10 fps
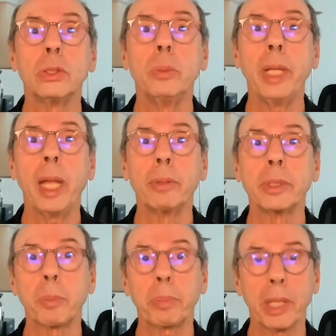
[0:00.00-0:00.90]
to be
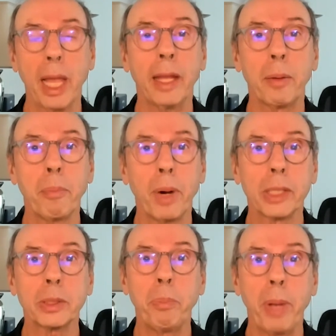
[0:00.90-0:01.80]
able to plan a
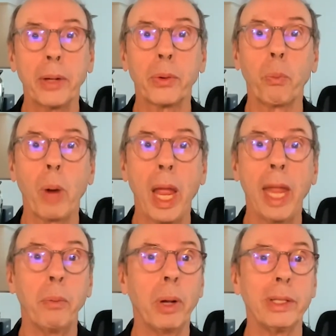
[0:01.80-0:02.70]
much better
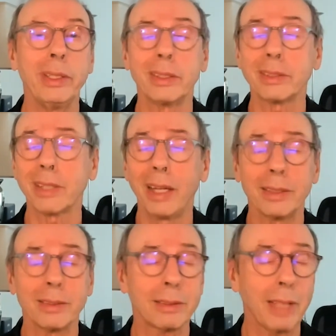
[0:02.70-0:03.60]
way, whether you decide
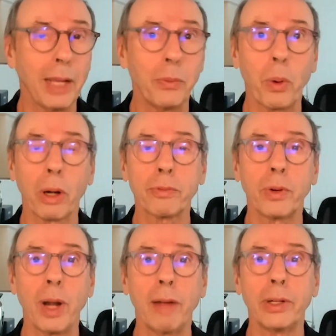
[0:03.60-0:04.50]
to stay and work
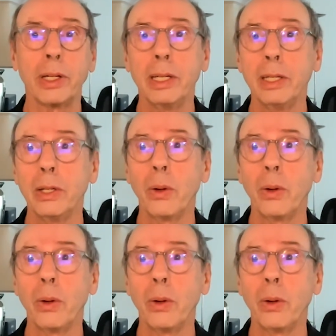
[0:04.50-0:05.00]
forever,